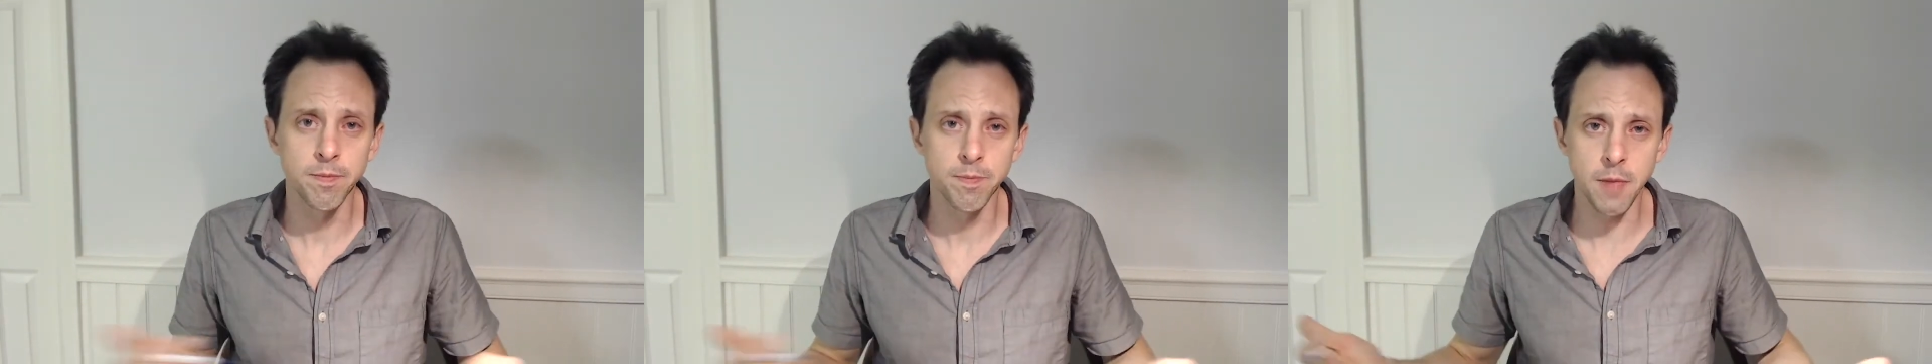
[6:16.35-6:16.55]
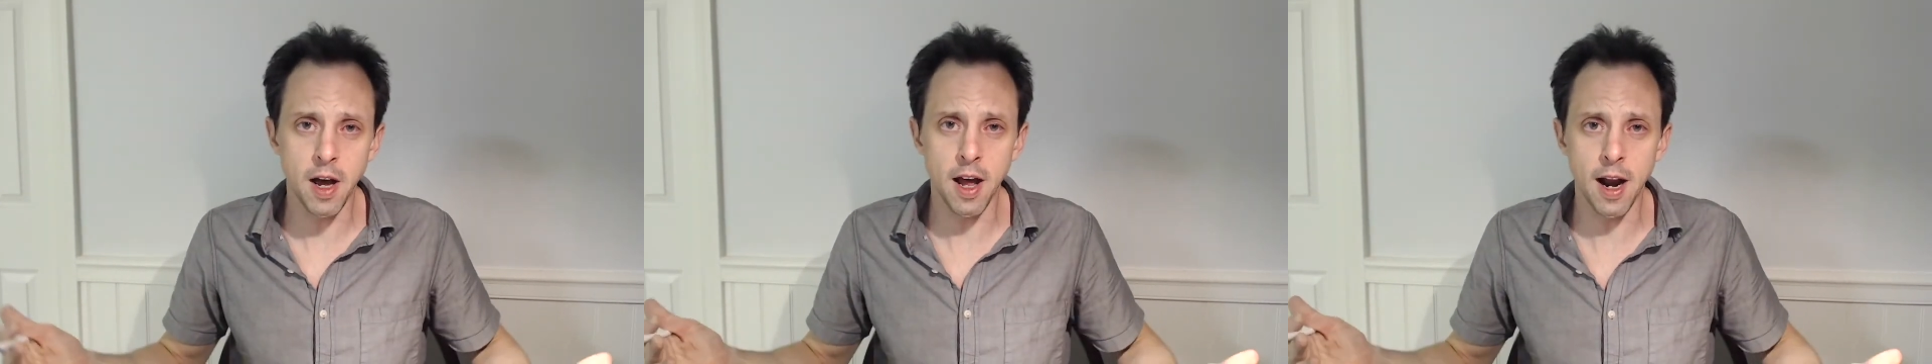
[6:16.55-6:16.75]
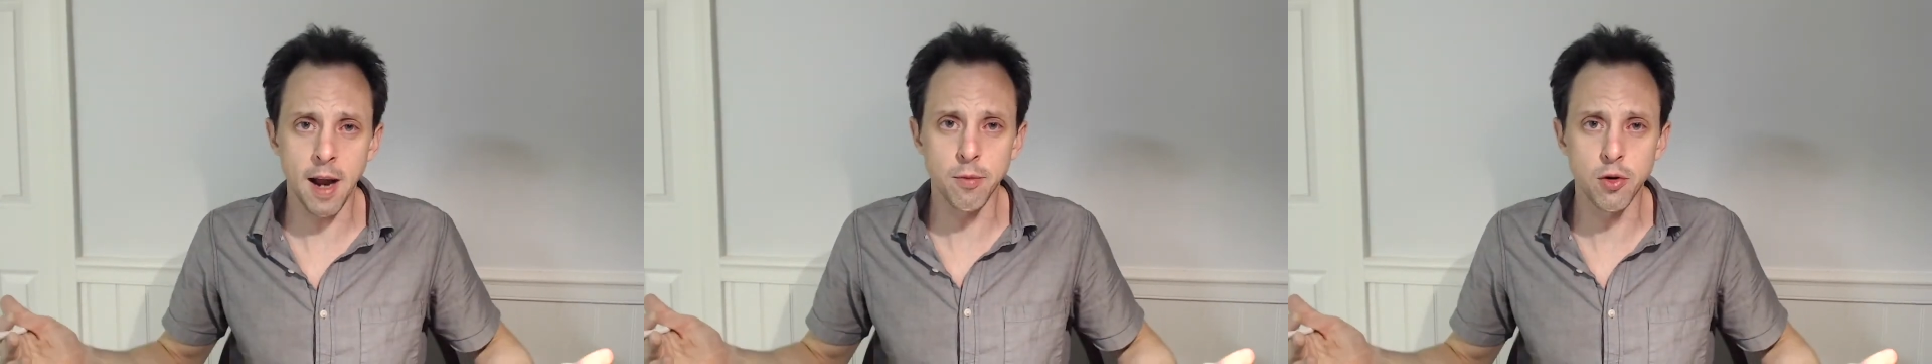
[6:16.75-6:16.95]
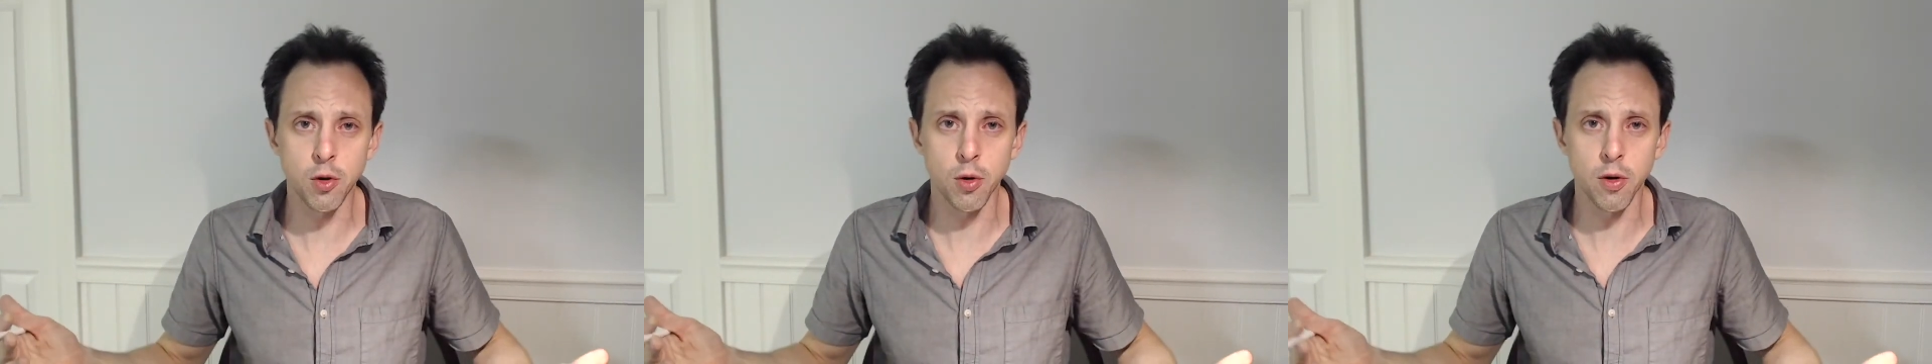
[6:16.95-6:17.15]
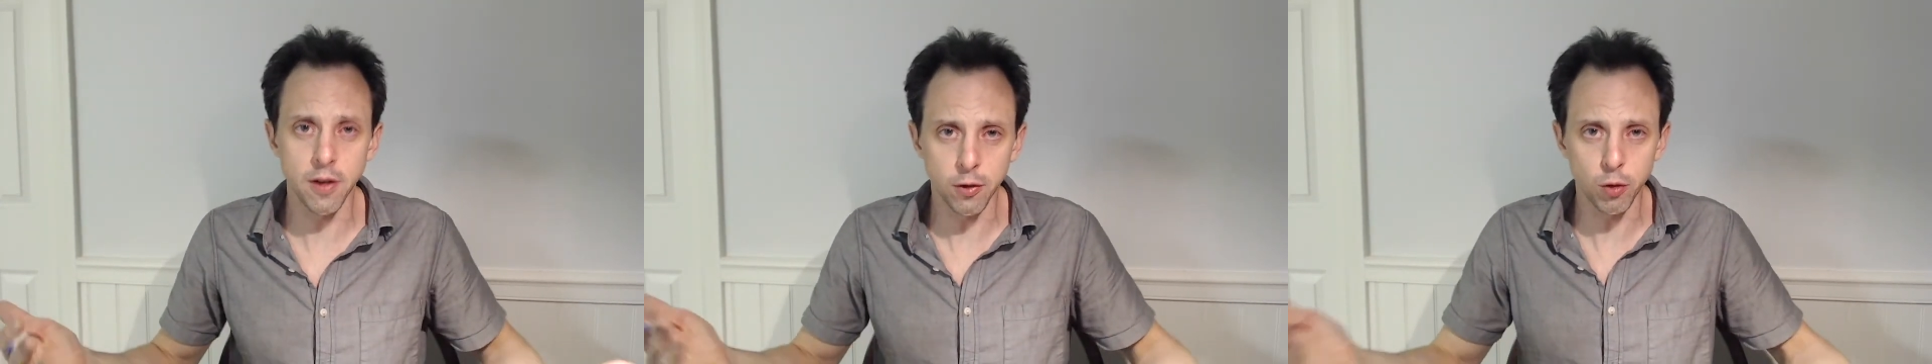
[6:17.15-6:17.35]
But I'm
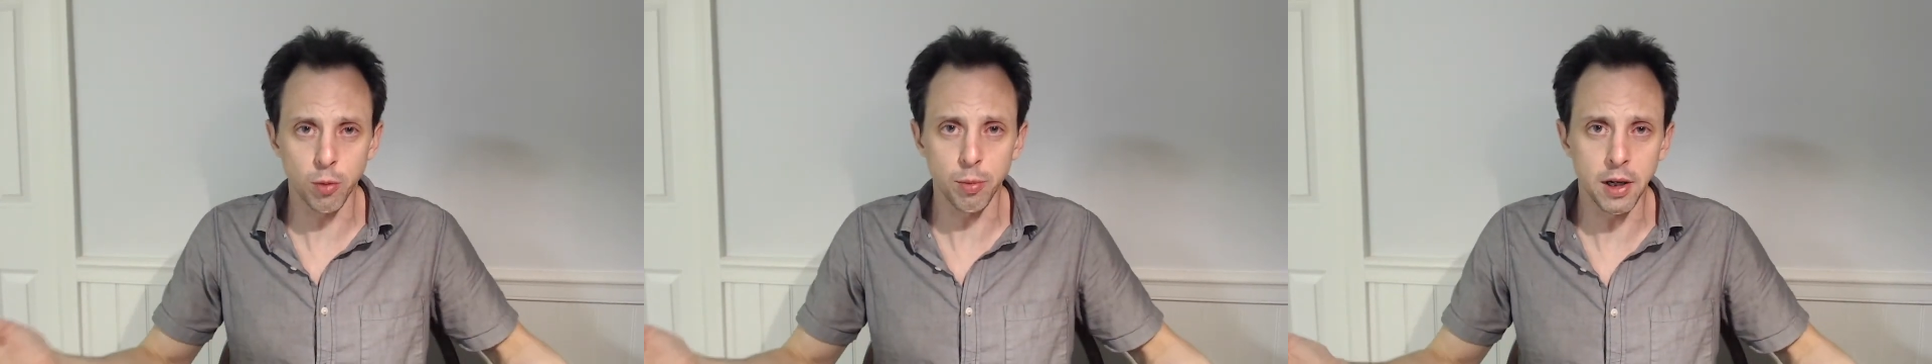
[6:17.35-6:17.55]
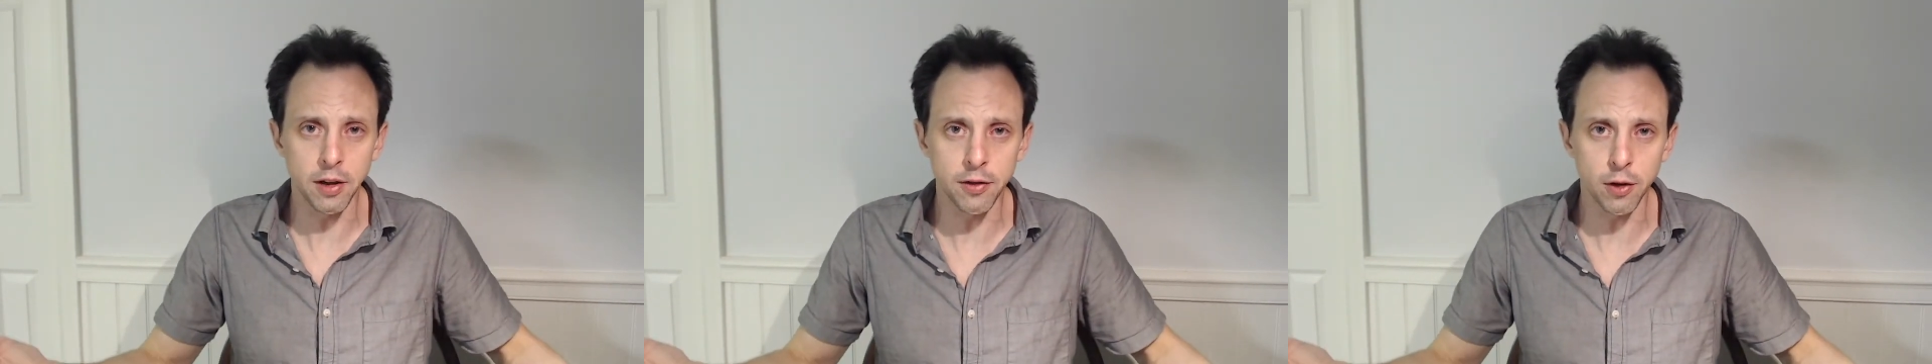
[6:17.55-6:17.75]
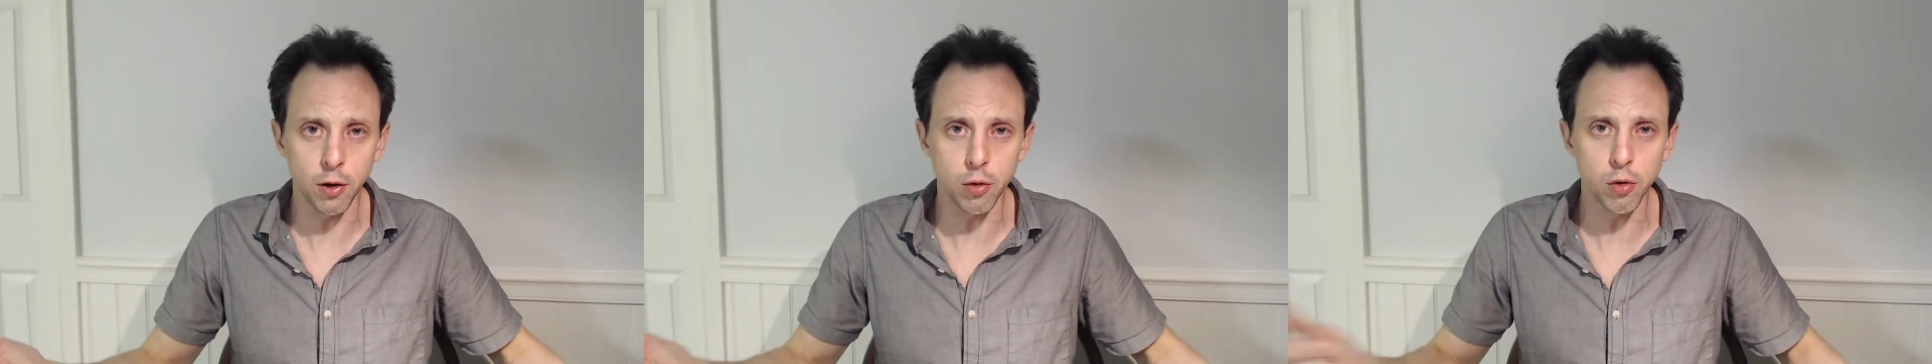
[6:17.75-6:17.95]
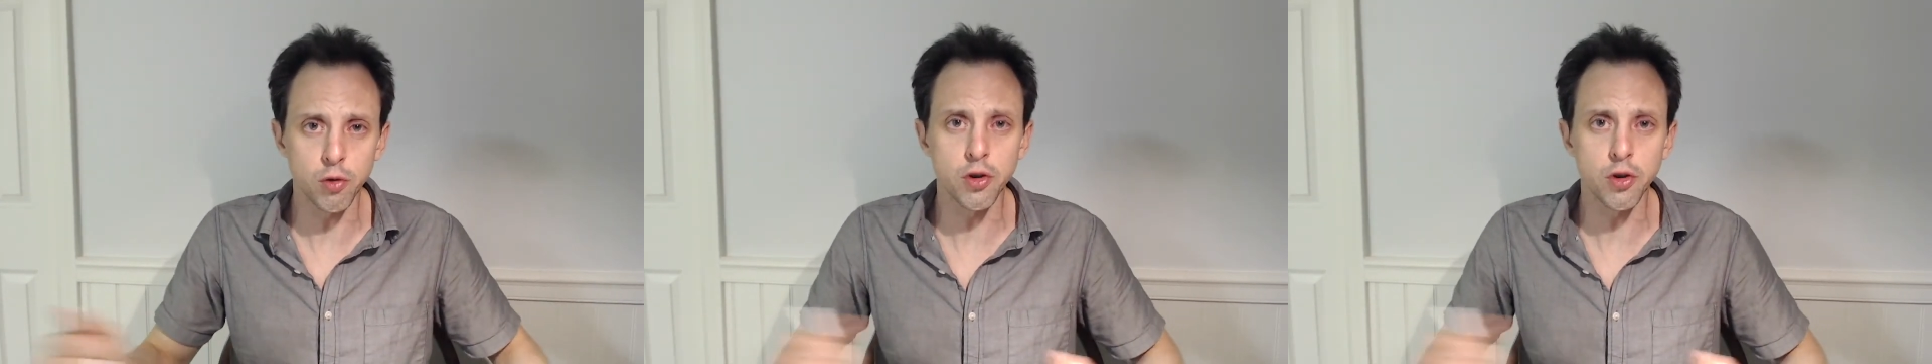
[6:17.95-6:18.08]
sure this will be a social